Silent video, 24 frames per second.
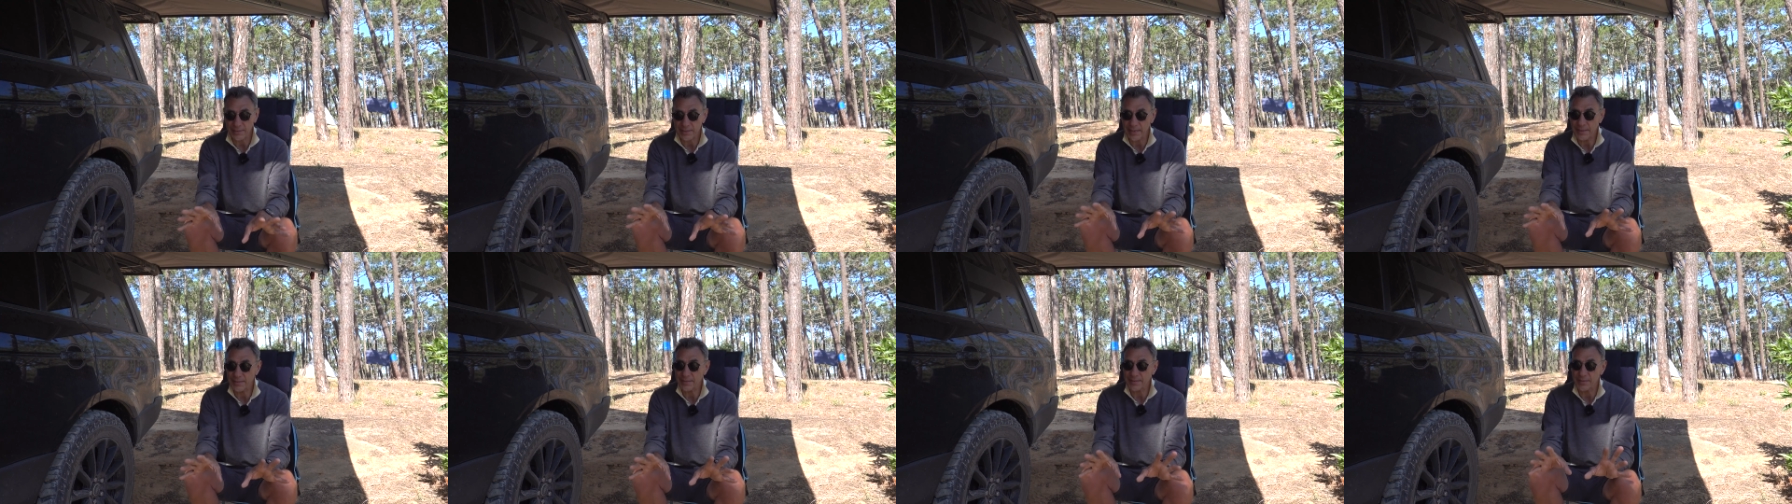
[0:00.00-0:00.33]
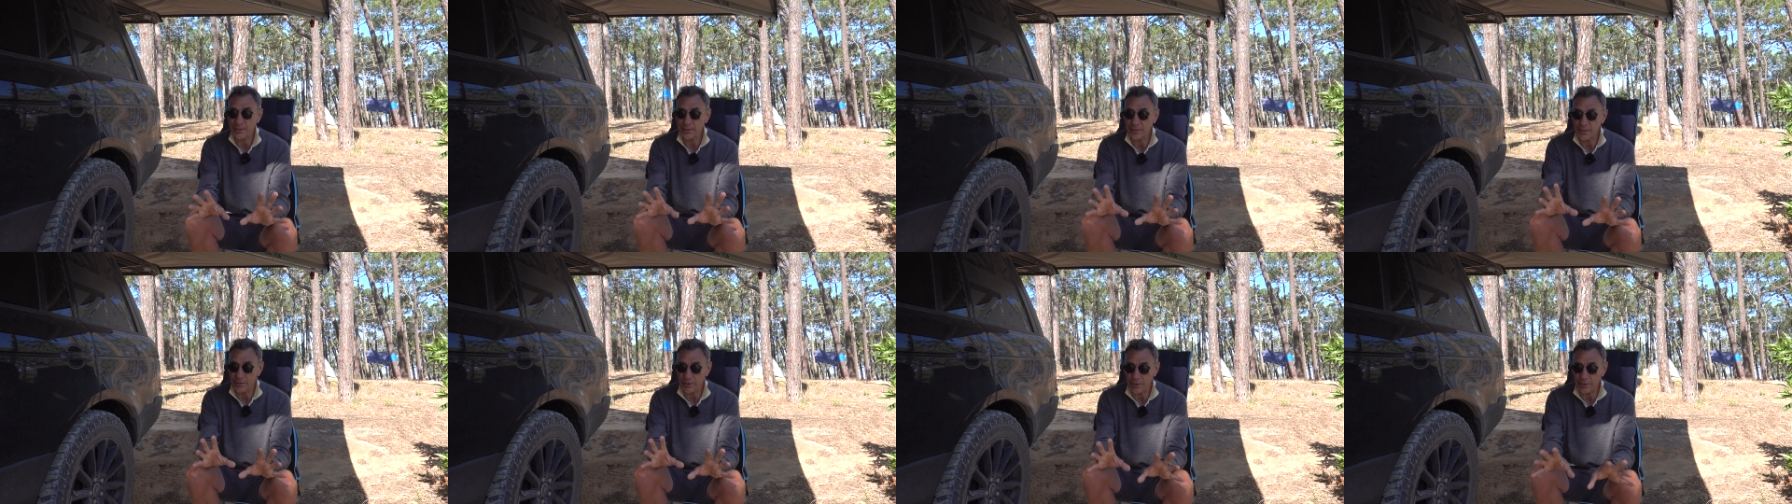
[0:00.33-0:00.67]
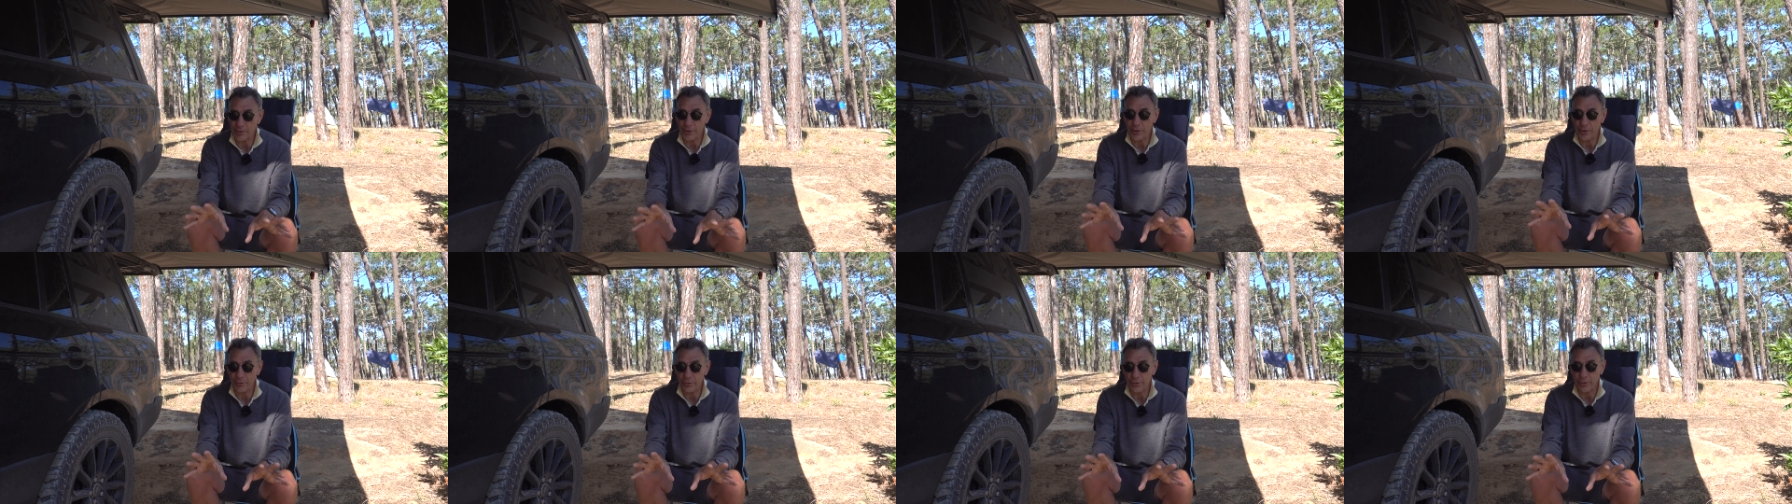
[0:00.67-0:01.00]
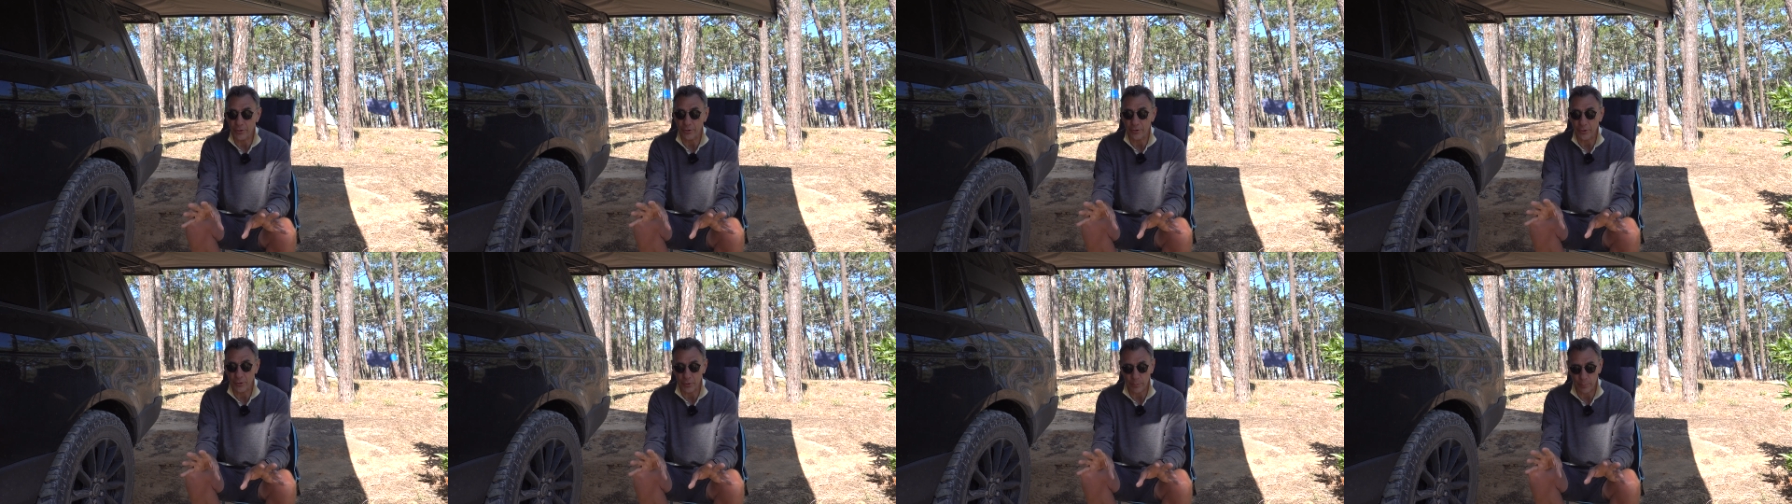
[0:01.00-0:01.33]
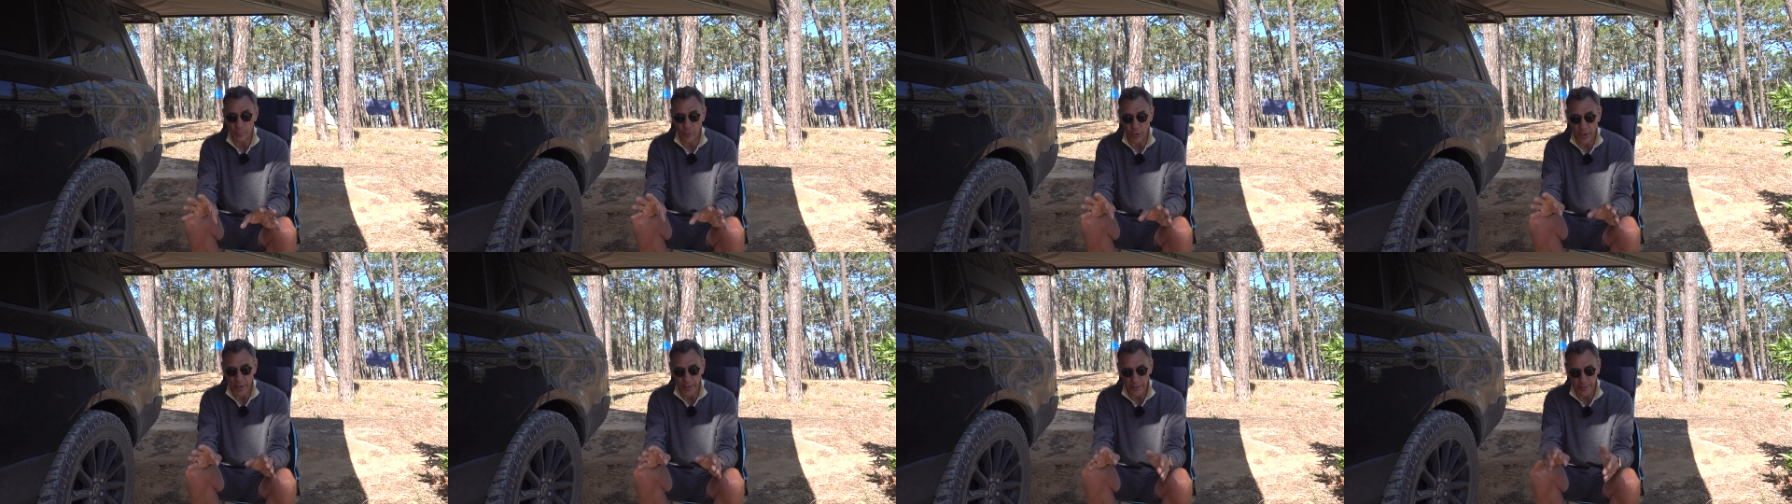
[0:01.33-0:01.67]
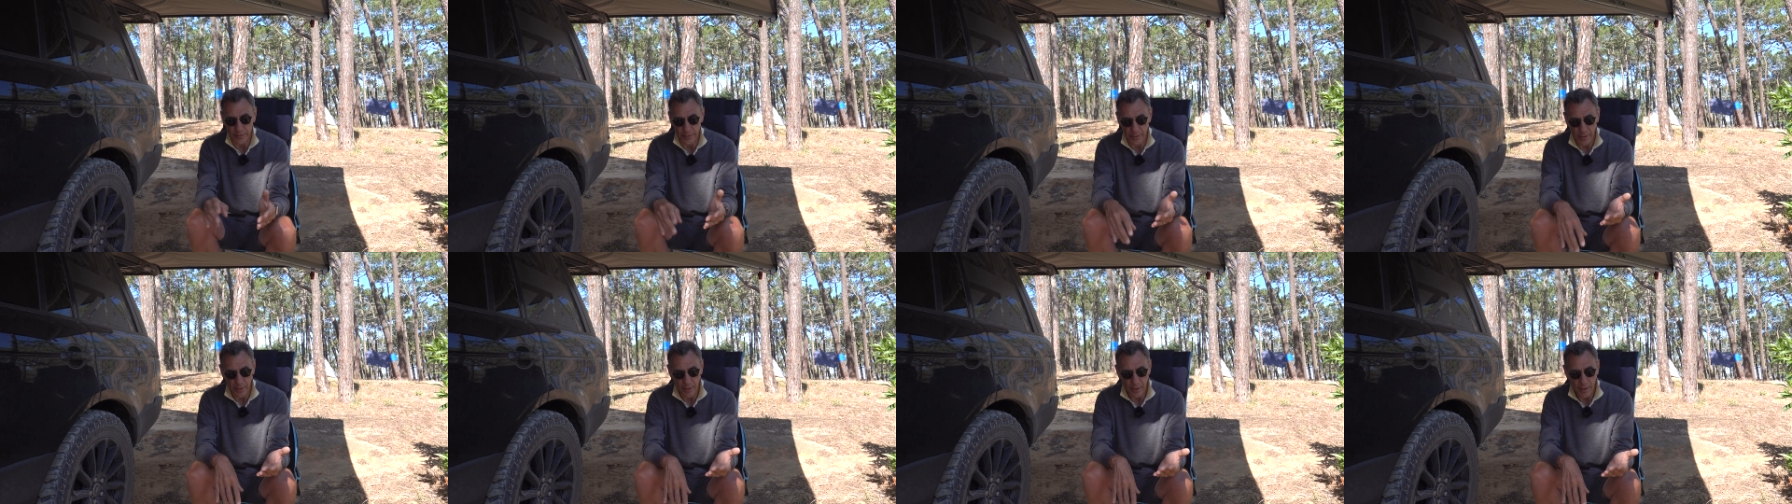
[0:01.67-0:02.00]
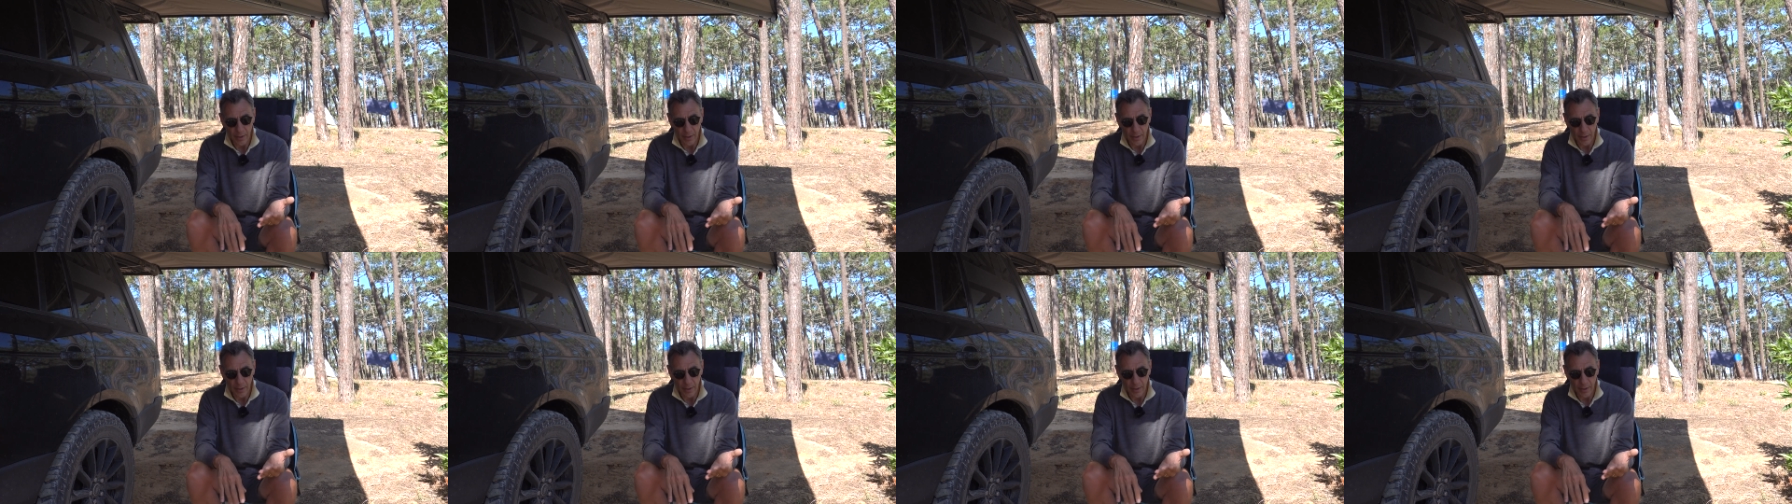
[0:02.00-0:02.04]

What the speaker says: tested and you know you've got a good brand.